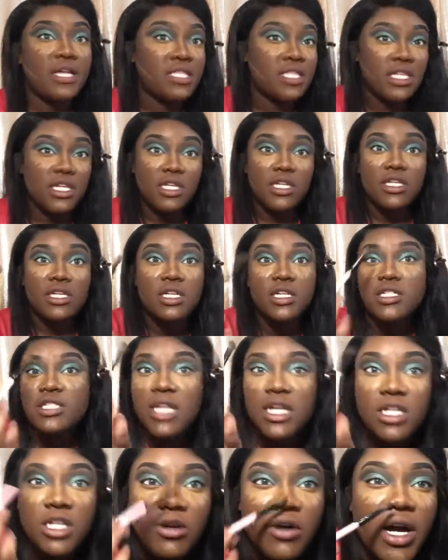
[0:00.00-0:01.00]
end, because
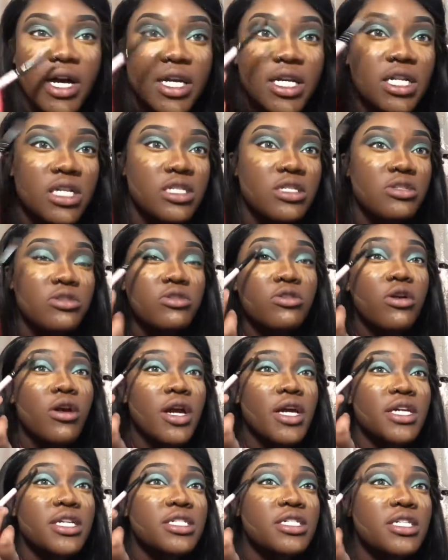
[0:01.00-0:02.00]
I know I get a little
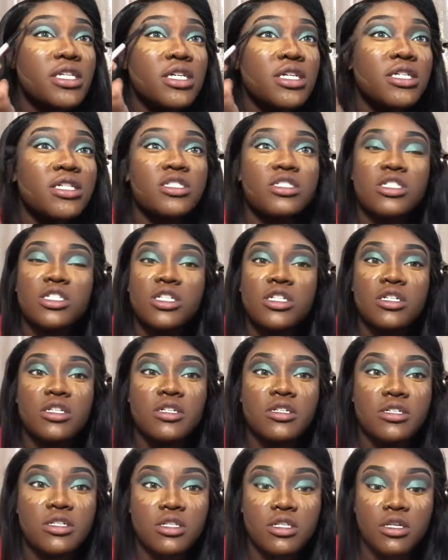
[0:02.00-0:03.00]
crazy and
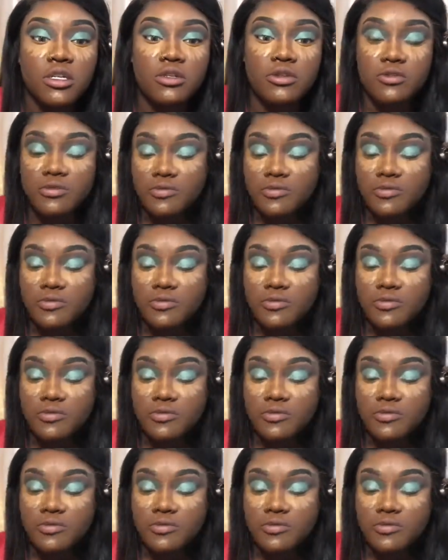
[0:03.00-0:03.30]
shit, so